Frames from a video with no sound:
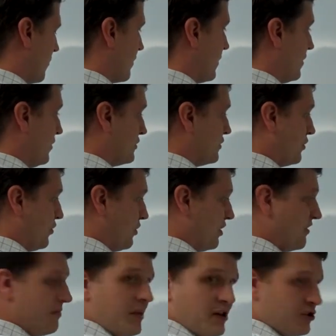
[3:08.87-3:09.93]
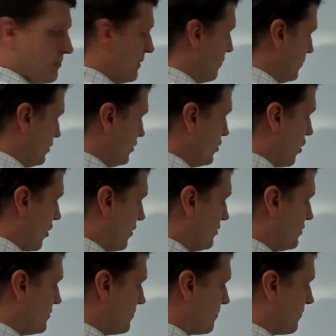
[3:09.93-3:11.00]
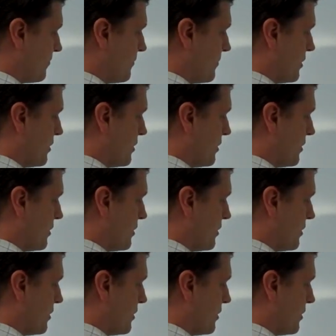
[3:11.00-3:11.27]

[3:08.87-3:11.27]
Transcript: We're going to use the unit of measurement, which is yards,